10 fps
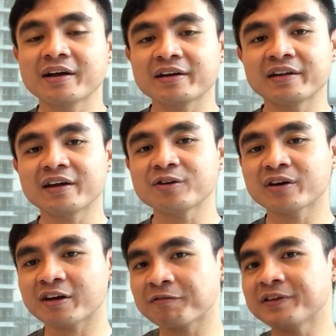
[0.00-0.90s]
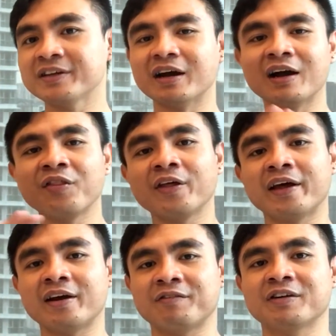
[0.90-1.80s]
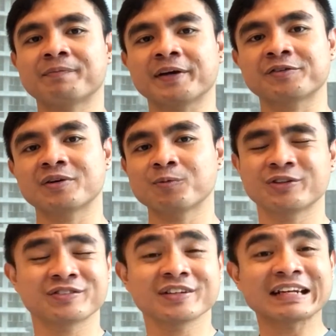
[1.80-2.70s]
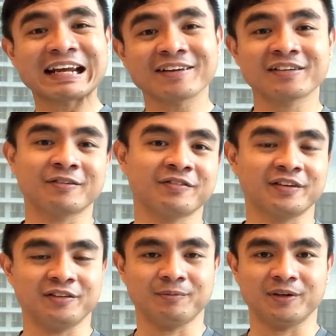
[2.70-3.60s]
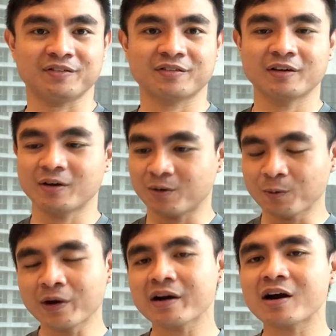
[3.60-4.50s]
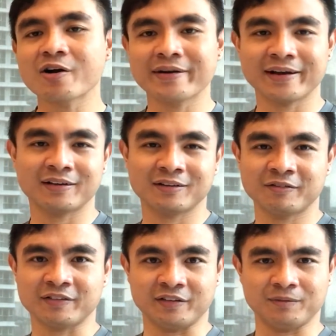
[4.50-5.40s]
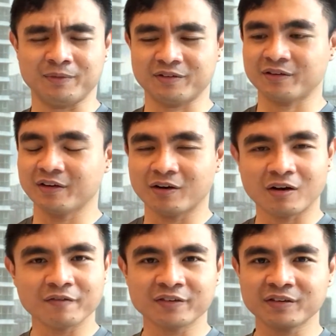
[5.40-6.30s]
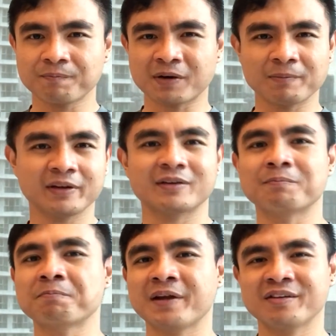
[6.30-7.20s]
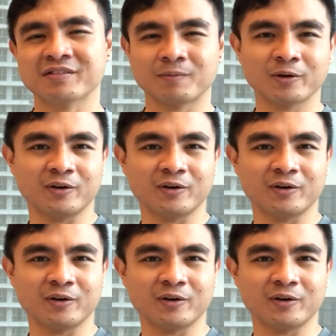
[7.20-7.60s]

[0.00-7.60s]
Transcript: Then you have the other end of the spectrum, which is the negative sentiments. What are negative sentiments? Obviously, public complaints about